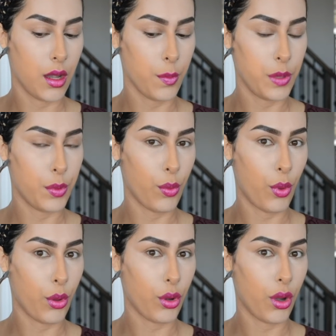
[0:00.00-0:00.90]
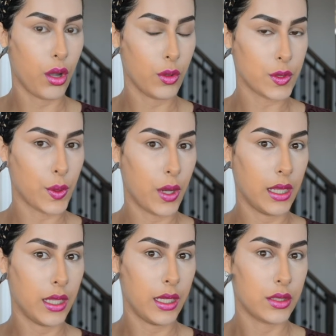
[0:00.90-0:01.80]
people will also
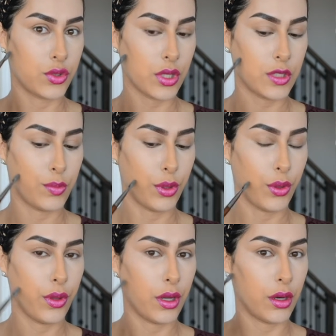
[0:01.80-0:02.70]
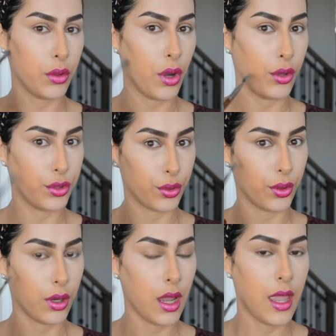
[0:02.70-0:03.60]
highlight just below their contour.
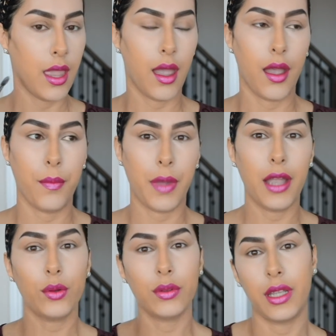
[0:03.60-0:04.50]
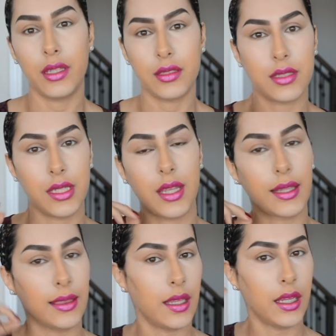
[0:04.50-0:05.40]
I don't like to see
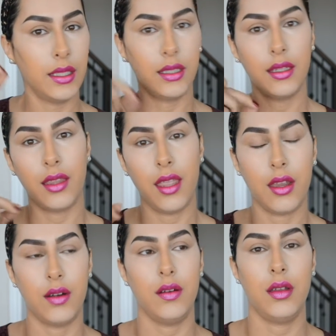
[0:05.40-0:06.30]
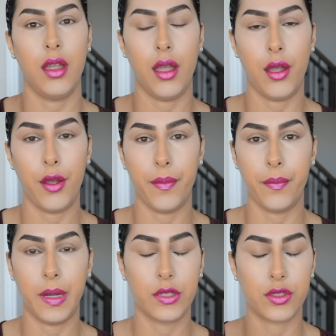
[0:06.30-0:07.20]
that line there.
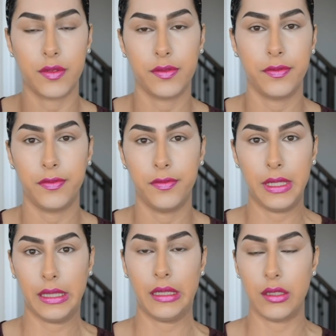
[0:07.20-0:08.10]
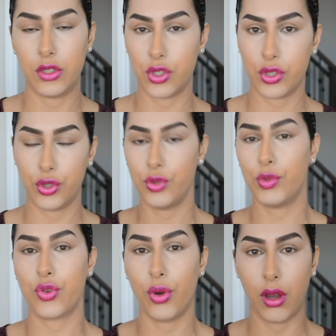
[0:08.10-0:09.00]
I just feel like there's just too
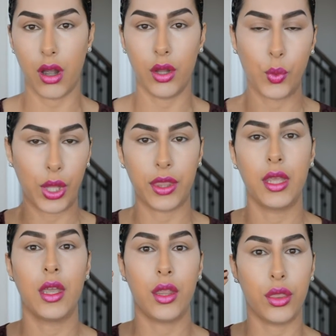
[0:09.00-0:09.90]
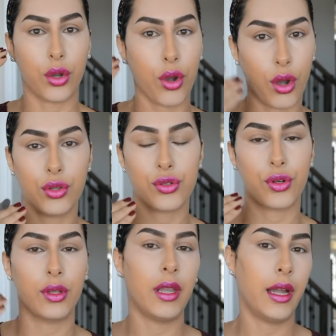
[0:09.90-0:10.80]
much going on with the
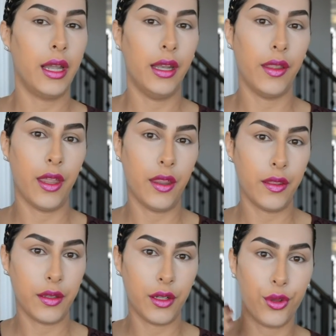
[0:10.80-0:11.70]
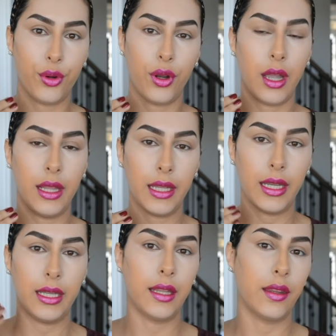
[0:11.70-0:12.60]
contour line and then another
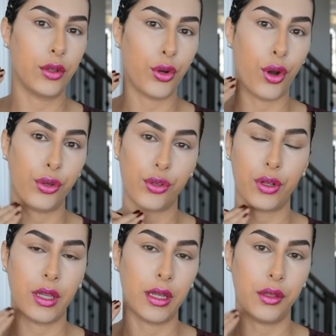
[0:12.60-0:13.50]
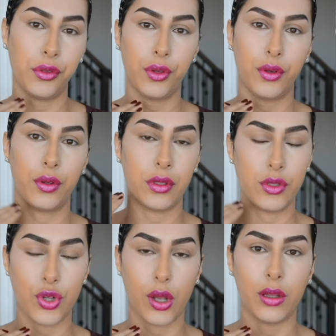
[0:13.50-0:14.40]
highlight and then contour again under the
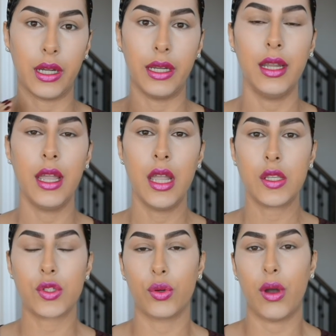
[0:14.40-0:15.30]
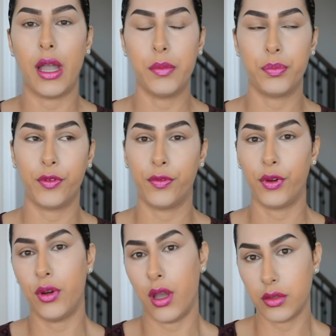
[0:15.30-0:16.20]
jawline. So I
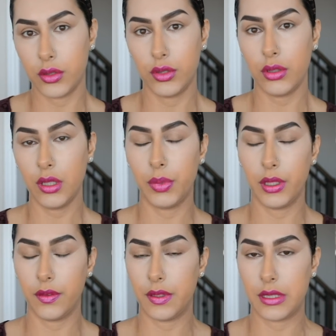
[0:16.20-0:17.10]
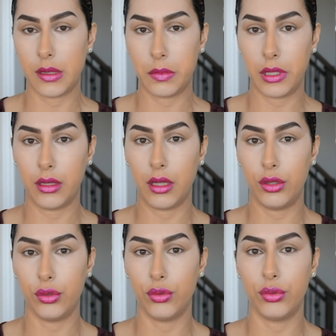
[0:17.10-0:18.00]
prefer not to do it, but if it's something that
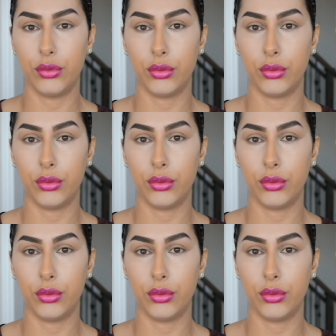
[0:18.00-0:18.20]
you